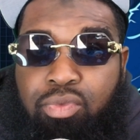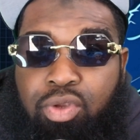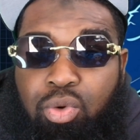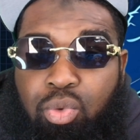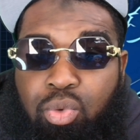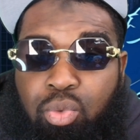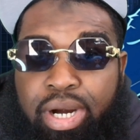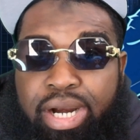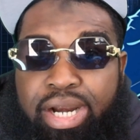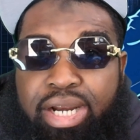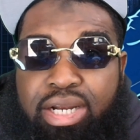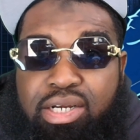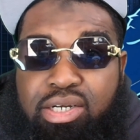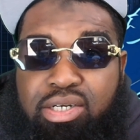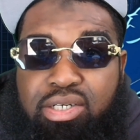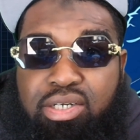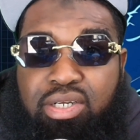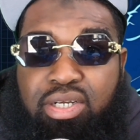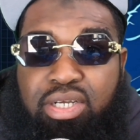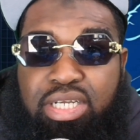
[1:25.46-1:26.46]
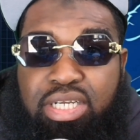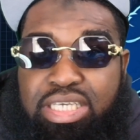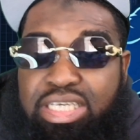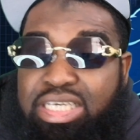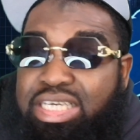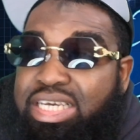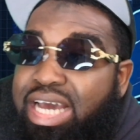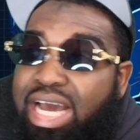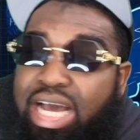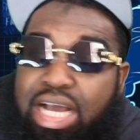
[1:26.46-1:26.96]
right? You
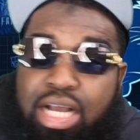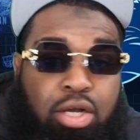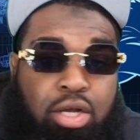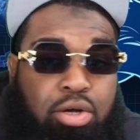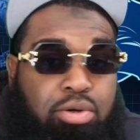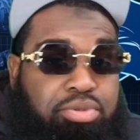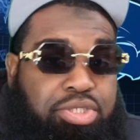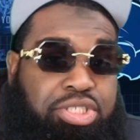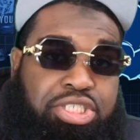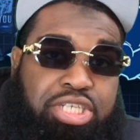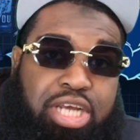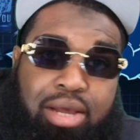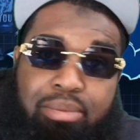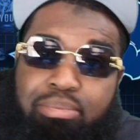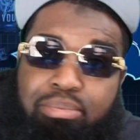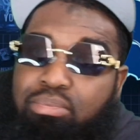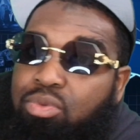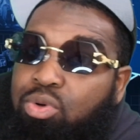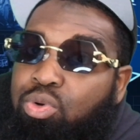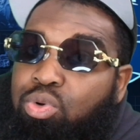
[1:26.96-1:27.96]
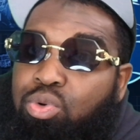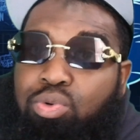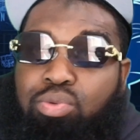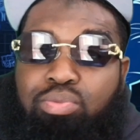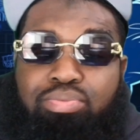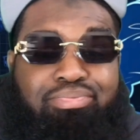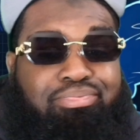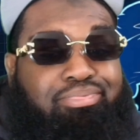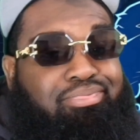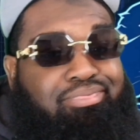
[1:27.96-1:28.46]
got Coach Shep, who
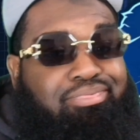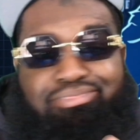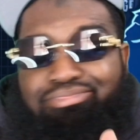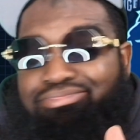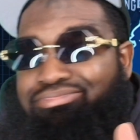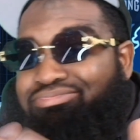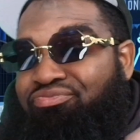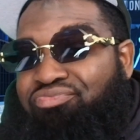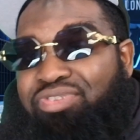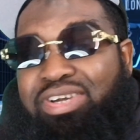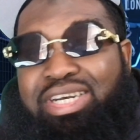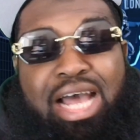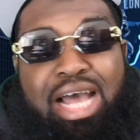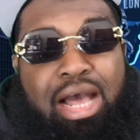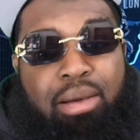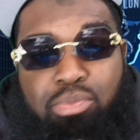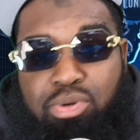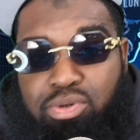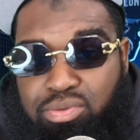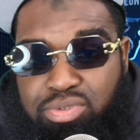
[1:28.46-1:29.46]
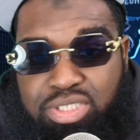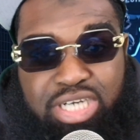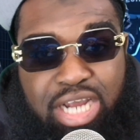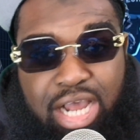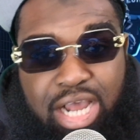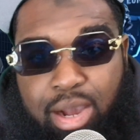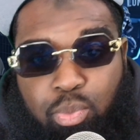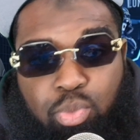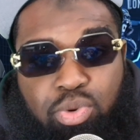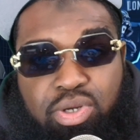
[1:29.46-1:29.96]
phenomenal
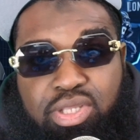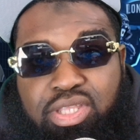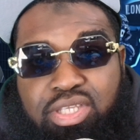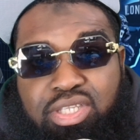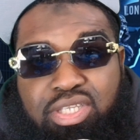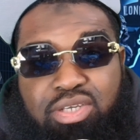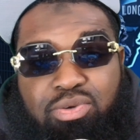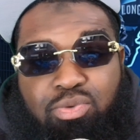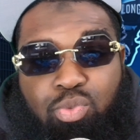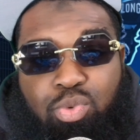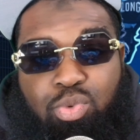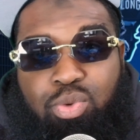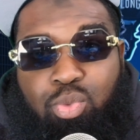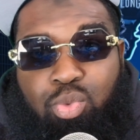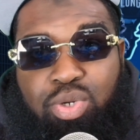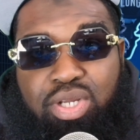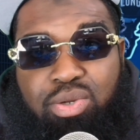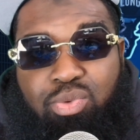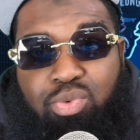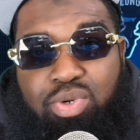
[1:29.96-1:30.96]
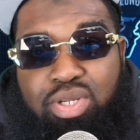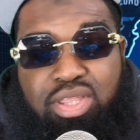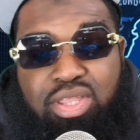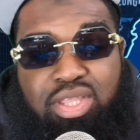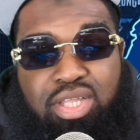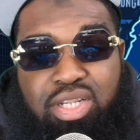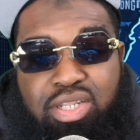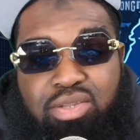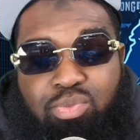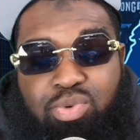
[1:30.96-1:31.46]
job with the
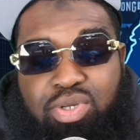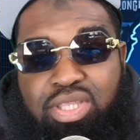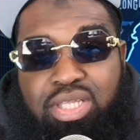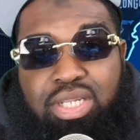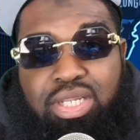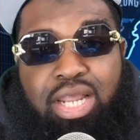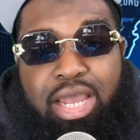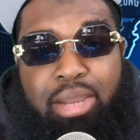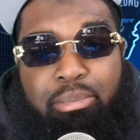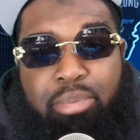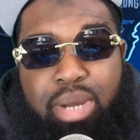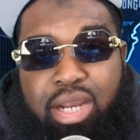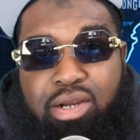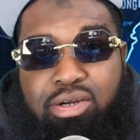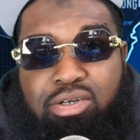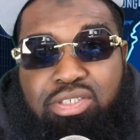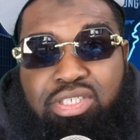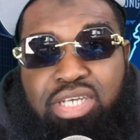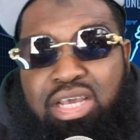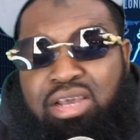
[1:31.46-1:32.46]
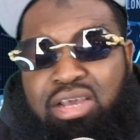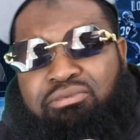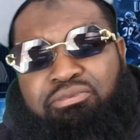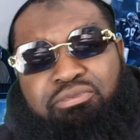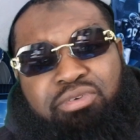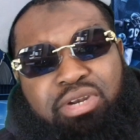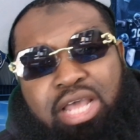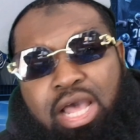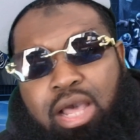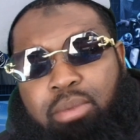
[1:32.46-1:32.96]
linebackers.
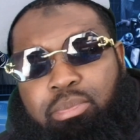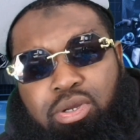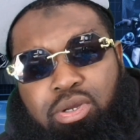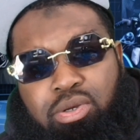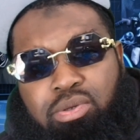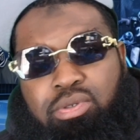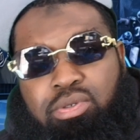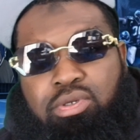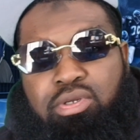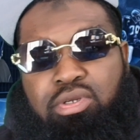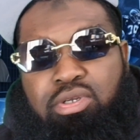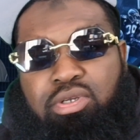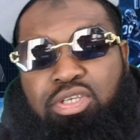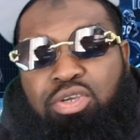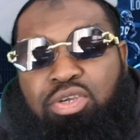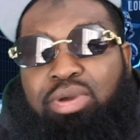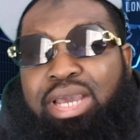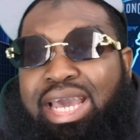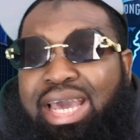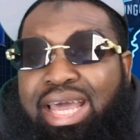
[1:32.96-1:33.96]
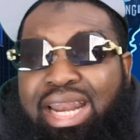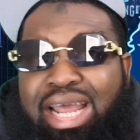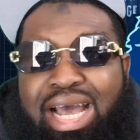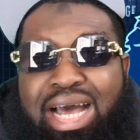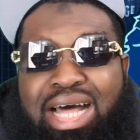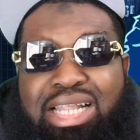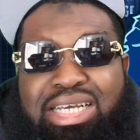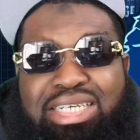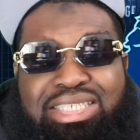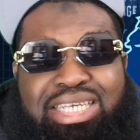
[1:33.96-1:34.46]
Phenomenal. You had
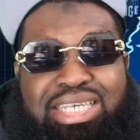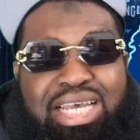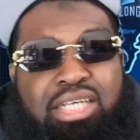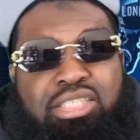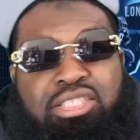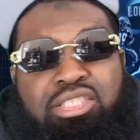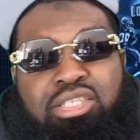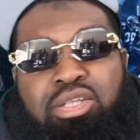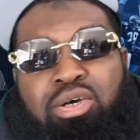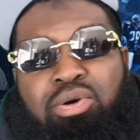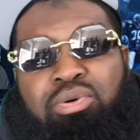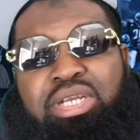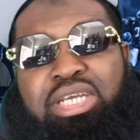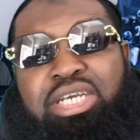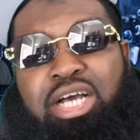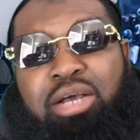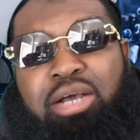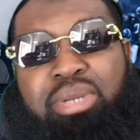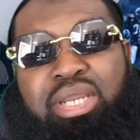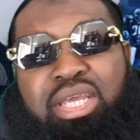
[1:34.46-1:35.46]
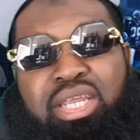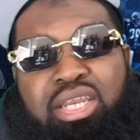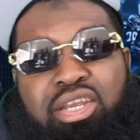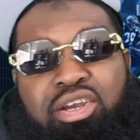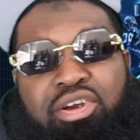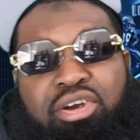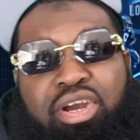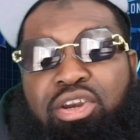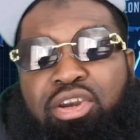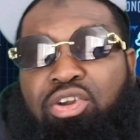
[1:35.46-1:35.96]
Alex Anzalone coming in
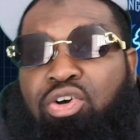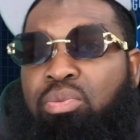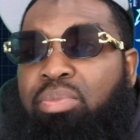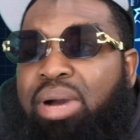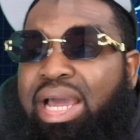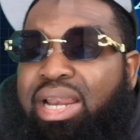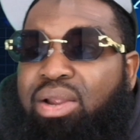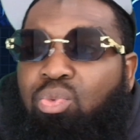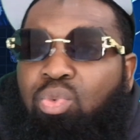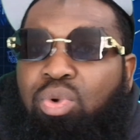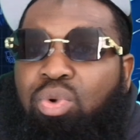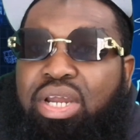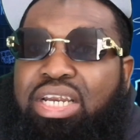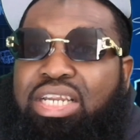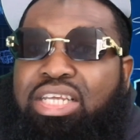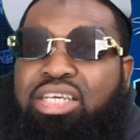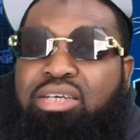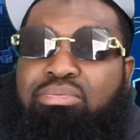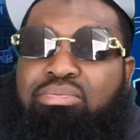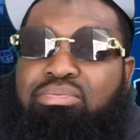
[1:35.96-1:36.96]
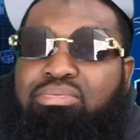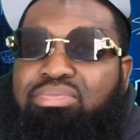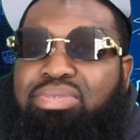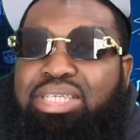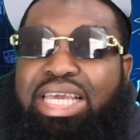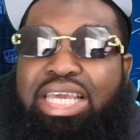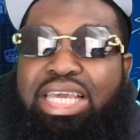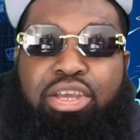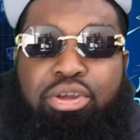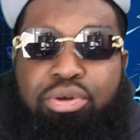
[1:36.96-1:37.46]
here and nobody wanted him
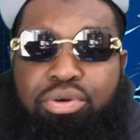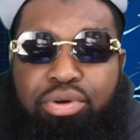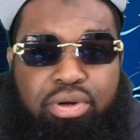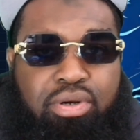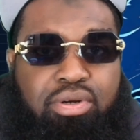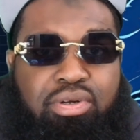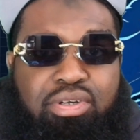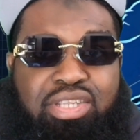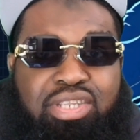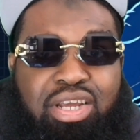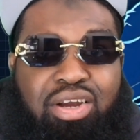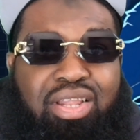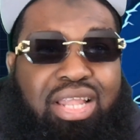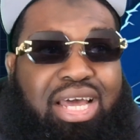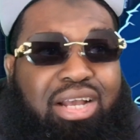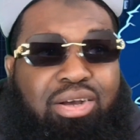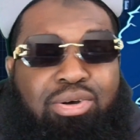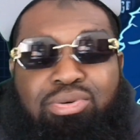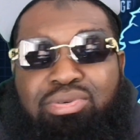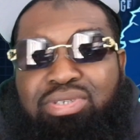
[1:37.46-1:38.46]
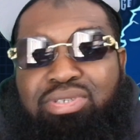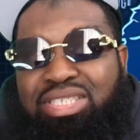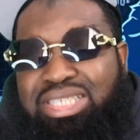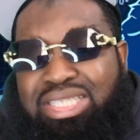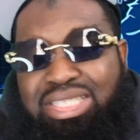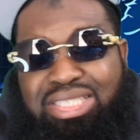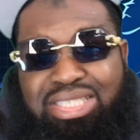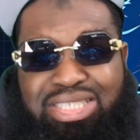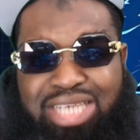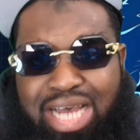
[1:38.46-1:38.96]
here. They're like, who is
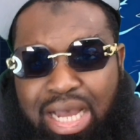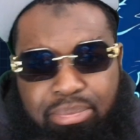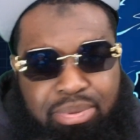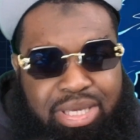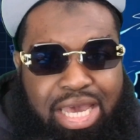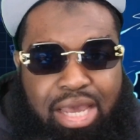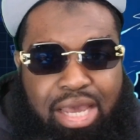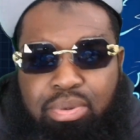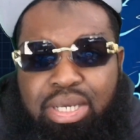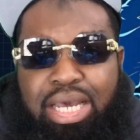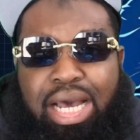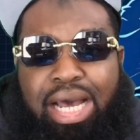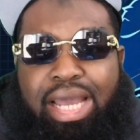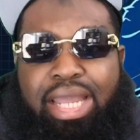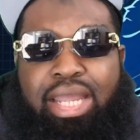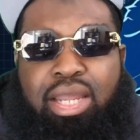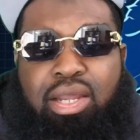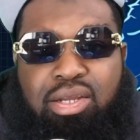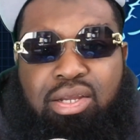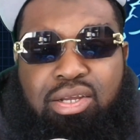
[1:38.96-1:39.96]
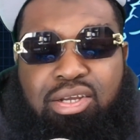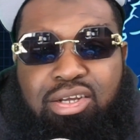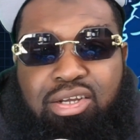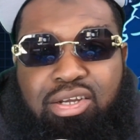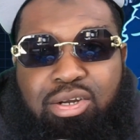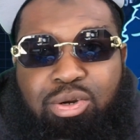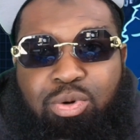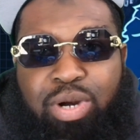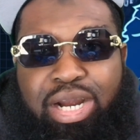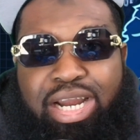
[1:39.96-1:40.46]
this stopgap guy?
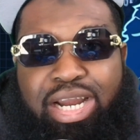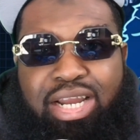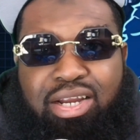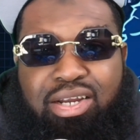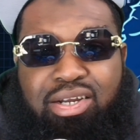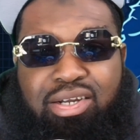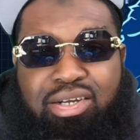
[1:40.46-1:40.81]
Right?